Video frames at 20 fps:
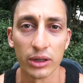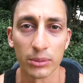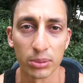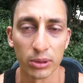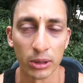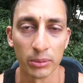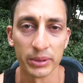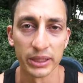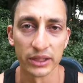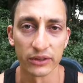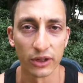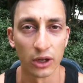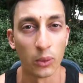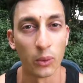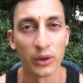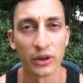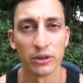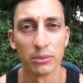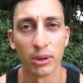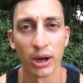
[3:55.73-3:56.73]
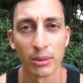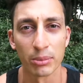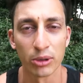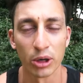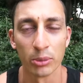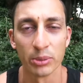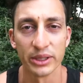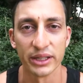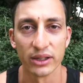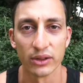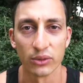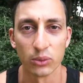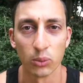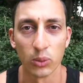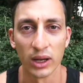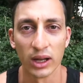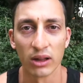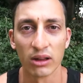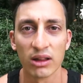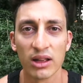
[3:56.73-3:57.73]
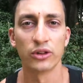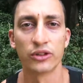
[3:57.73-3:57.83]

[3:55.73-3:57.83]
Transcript: a property, so I wanted to buy property as well.